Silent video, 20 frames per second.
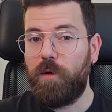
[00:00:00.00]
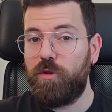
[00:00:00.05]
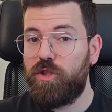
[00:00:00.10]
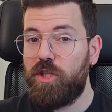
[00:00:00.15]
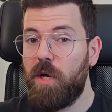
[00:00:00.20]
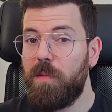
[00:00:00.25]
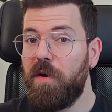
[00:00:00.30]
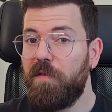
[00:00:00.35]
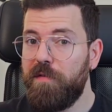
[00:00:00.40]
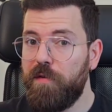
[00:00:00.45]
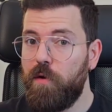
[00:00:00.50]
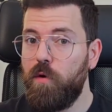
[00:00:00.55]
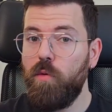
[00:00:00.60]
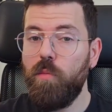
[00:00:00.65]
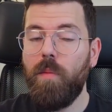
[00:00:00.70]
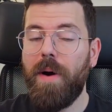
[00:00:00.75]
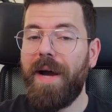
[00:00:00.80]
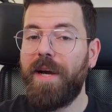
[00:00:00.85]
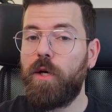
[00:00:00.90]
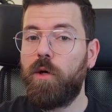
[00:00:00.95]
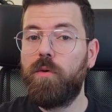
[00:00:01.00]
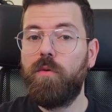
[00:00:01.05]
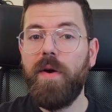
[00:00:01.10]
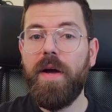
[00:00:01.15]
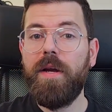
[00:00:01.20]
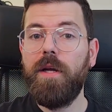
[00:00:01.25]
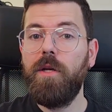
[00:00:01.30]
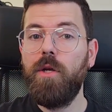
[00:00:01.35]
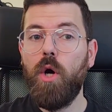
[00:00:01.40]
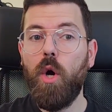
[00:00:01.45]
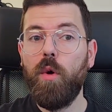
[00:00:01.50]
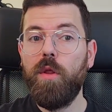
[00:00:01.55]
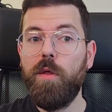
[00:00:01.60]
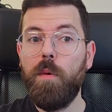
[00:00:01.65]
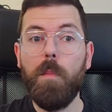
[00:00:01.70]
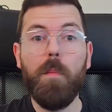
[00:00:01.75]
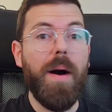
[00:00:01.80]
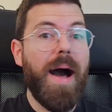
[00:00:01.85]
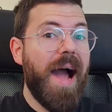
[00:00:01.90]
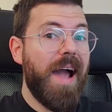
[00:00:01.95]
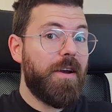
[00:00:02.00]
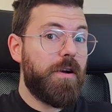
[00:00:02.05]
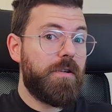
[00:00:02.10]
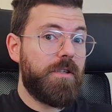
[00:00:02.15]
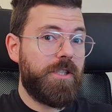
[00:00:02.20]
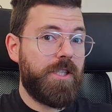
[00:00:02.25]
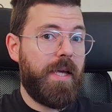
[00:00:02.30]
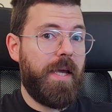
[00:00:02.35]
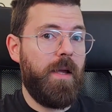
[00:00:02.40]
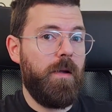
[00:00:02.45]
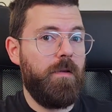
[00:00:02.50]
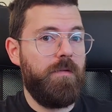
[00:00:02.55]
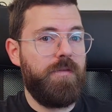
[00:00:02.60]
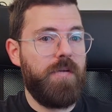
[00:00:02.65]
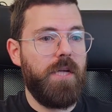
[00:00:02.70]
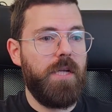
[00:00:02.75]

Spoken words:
Now some of you might already know the minor scale